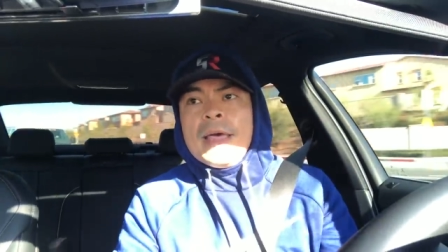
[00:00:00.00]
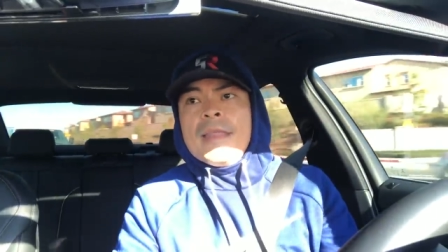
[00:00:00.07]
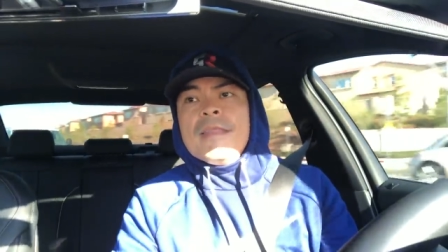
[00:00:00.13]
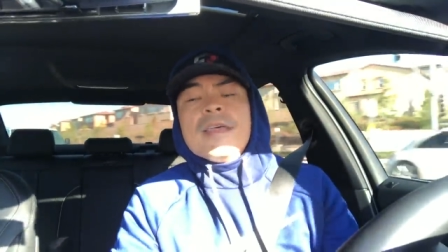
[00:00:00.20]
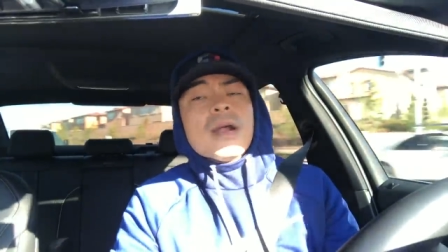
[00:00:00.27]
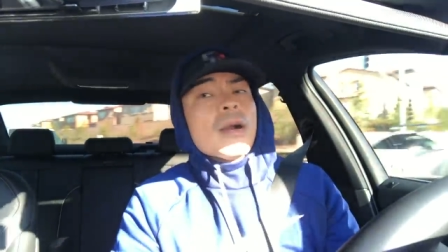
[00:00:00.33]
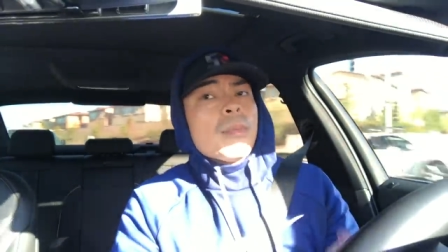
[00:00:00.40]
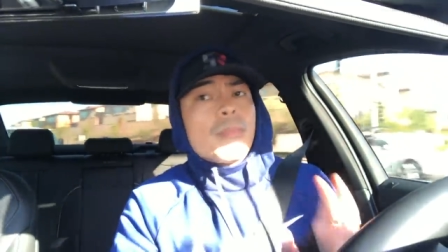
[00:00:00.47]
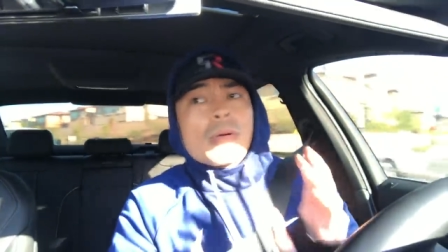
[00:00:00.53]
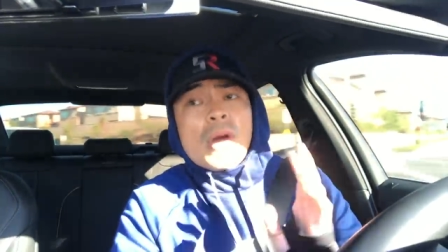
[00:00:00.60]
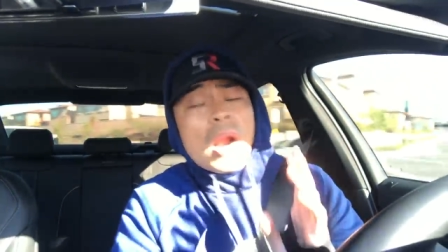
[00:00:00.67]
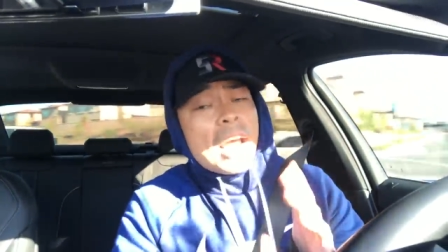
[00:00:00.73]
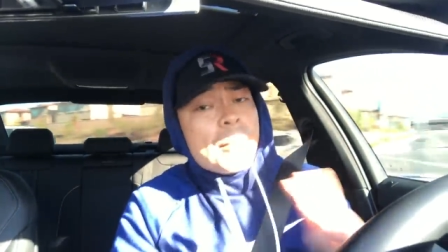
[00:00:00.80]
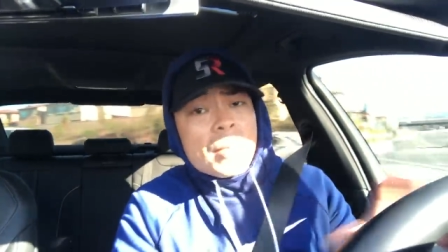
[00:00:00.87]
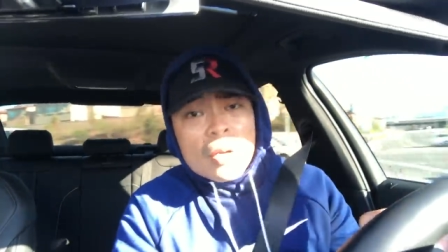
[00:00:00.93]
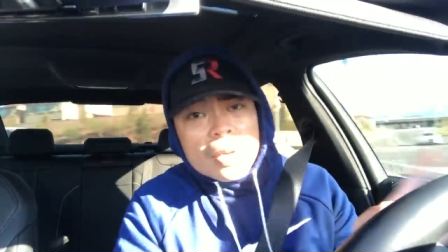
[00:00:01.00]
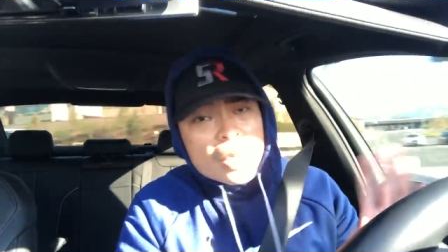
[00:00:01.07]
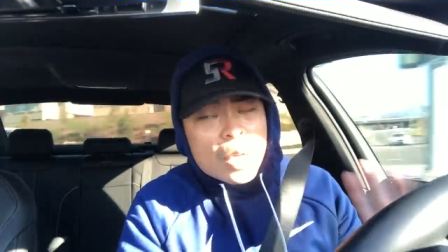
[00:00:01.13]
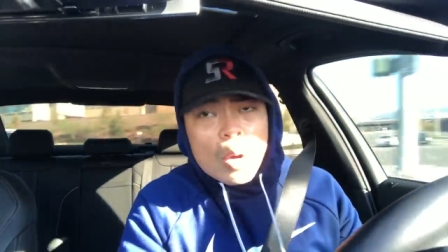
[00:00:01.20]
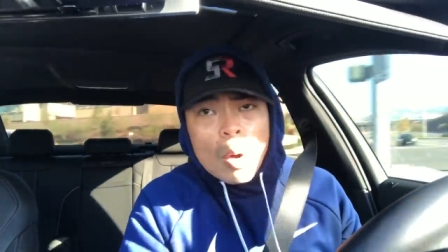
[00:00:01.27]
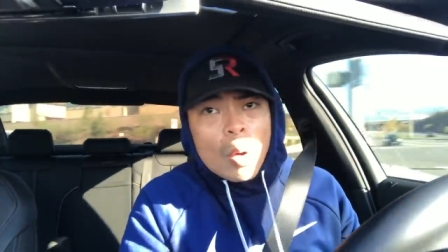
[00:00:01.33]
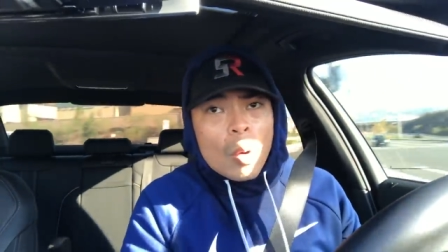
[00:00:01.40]
their primary
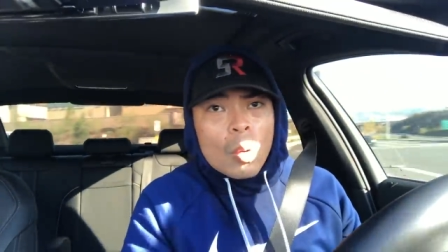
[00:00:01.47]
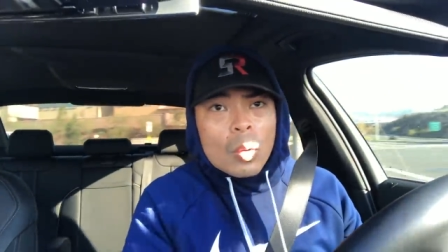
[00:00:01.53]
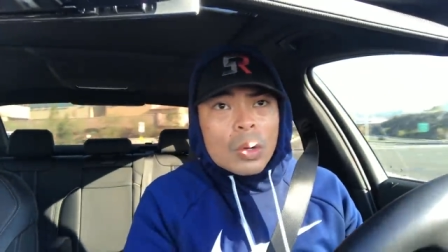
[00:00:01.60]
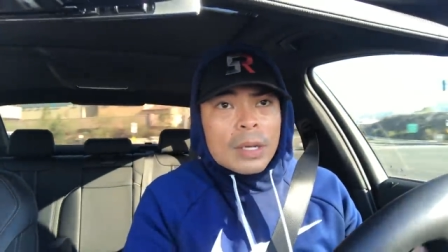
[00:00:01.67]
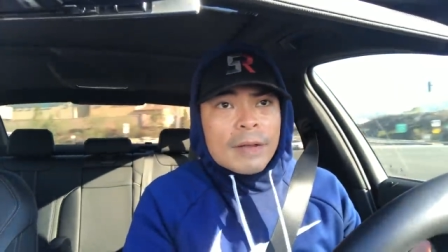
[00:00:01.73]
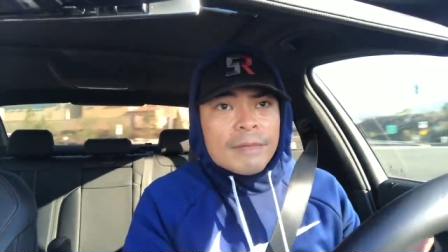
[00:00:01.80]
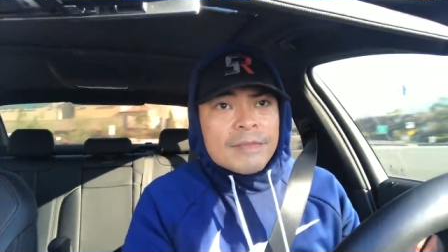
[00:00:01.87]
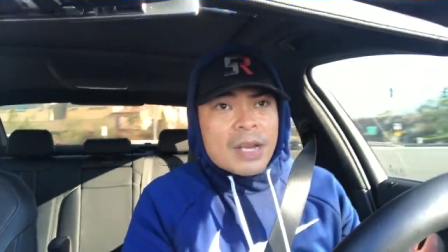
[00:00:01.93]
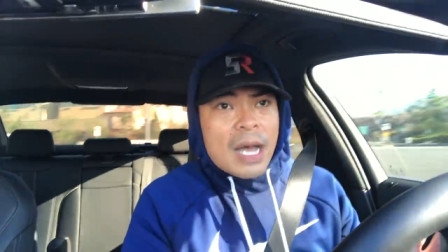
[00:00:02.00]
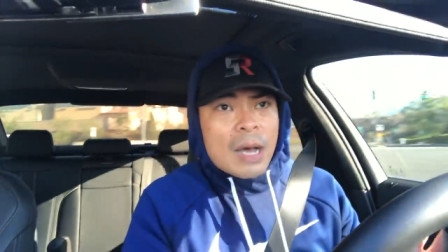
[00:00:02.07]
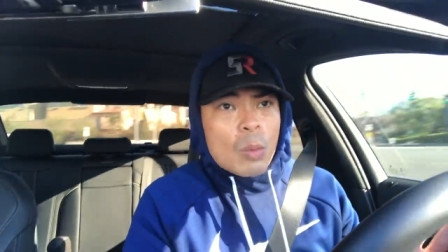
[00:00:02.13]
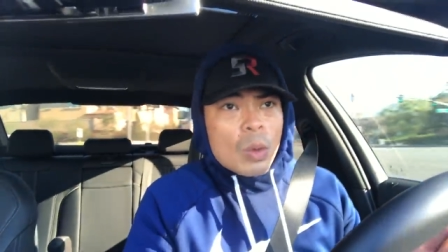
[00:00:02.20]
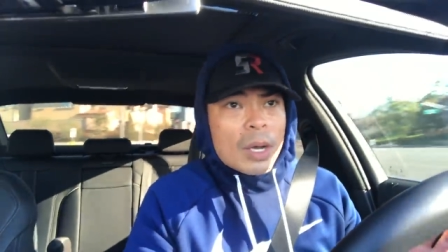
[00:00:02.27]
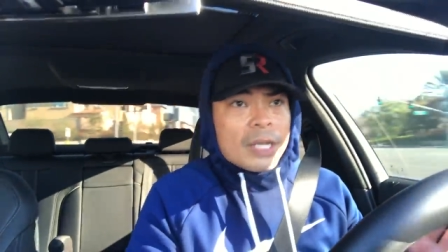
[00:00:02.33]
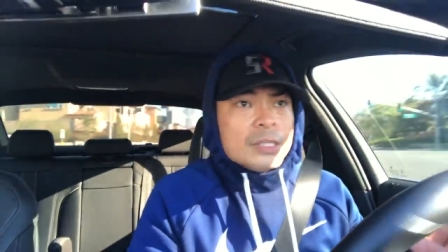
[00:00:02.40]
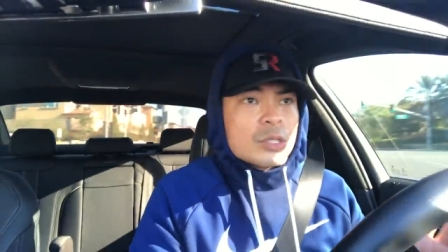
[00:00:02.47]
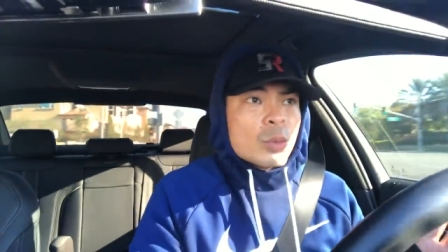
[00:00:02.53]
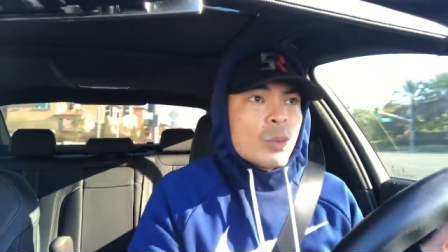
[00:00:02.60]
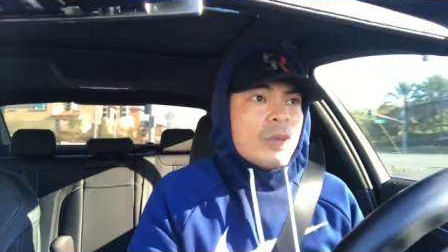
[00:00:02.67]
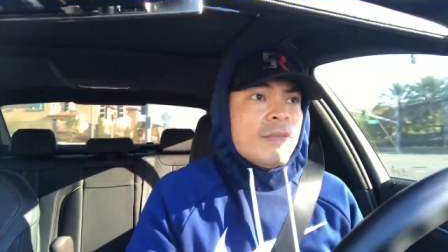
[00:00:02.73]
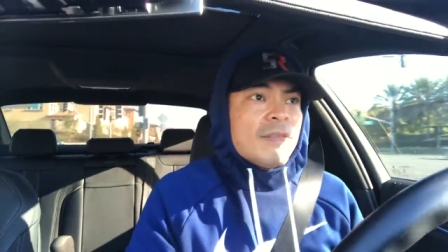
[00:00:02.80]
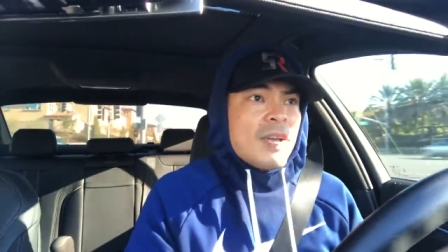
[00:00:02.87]
goal of not wanting to
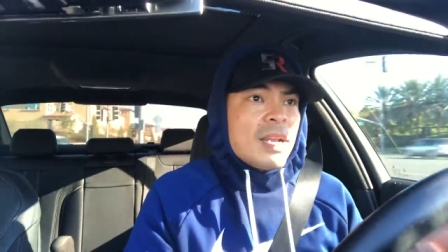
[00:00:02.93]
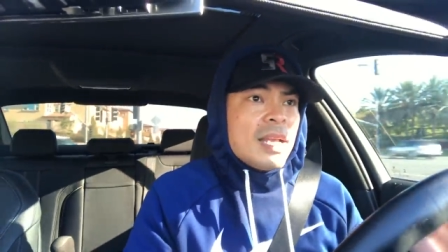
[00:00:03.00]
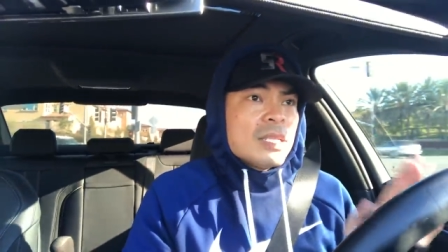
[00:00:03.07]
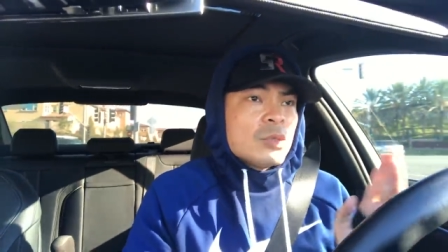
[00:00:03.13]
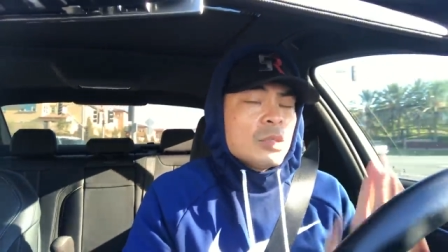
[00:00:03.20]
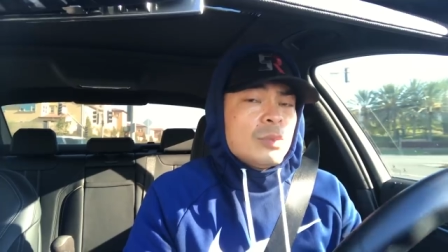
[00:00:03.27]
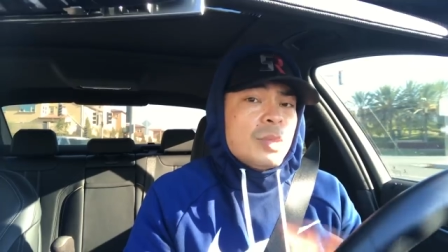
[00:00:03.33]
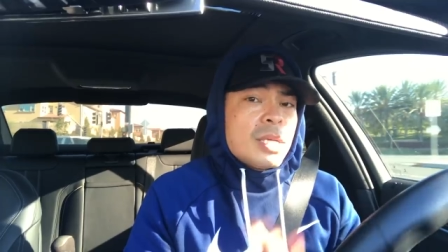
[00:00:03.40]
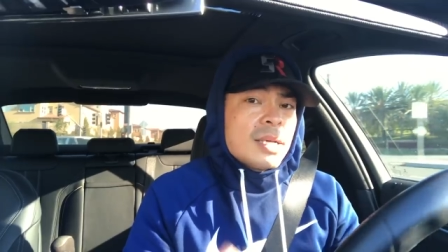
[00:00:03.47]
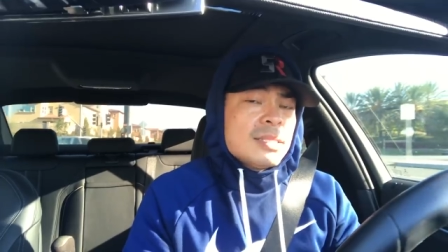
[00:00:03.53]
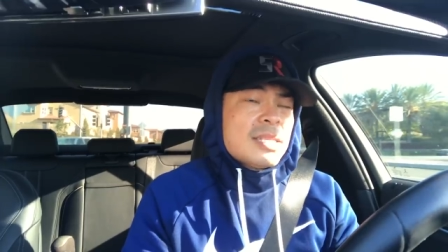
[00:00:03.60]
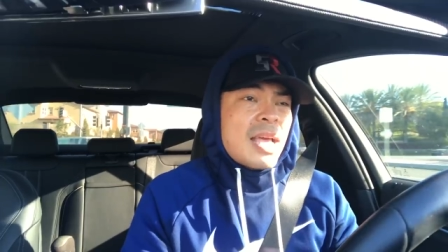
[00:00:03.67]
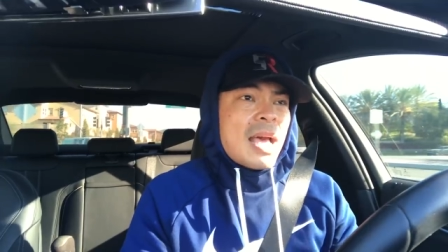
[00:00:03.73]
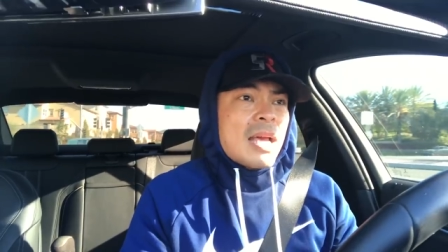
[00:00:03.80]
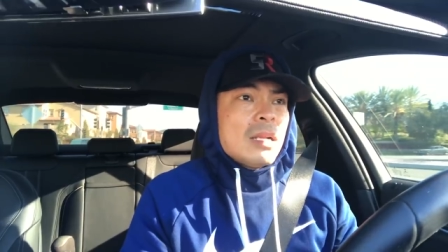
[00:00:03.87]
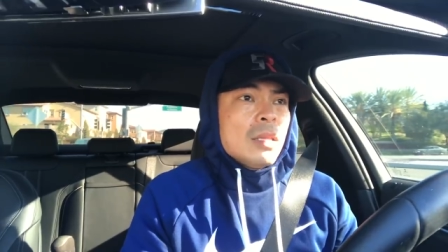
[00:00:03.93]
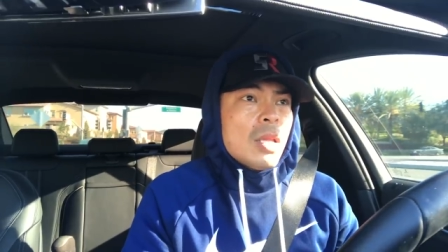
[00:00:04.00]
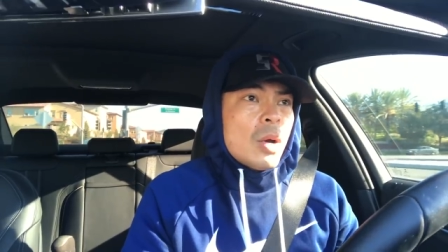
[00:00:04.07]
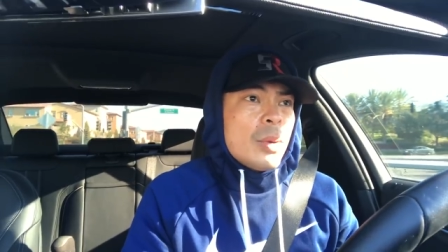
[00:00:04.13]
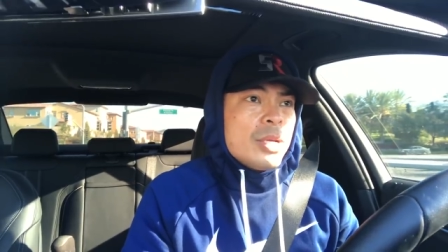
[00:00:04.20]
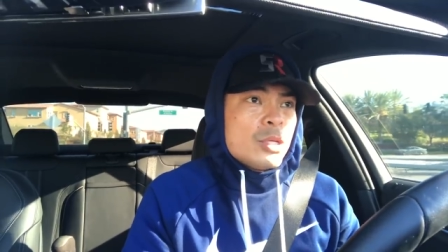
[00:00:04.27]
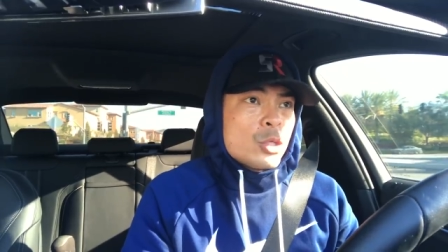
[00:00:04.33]
refinance was because they had a
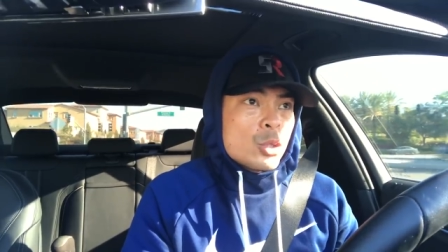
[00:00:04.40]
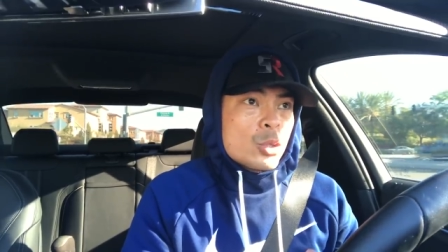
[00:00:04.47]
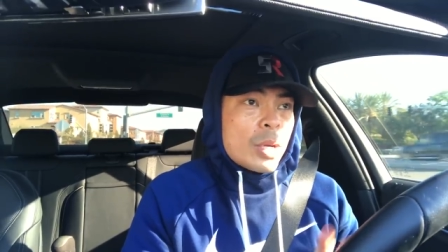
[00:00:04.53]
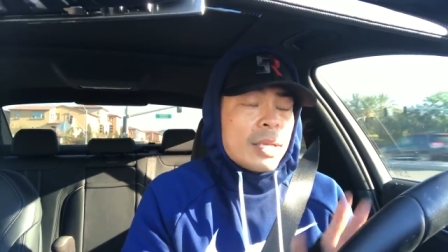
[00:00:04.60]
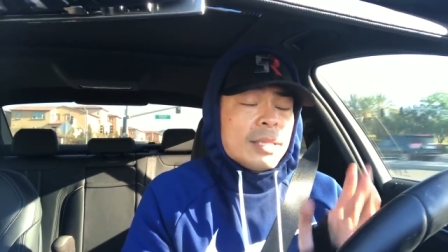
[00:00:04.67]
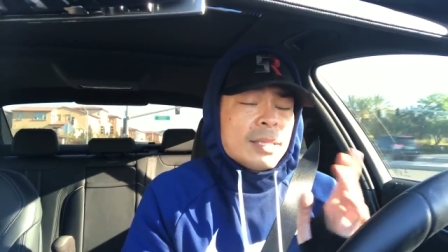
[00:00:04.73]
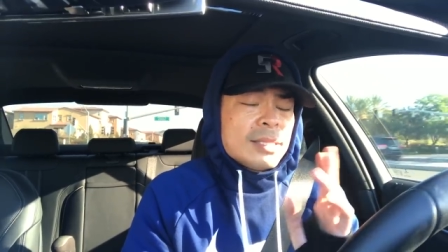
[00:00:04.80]
low interest rate.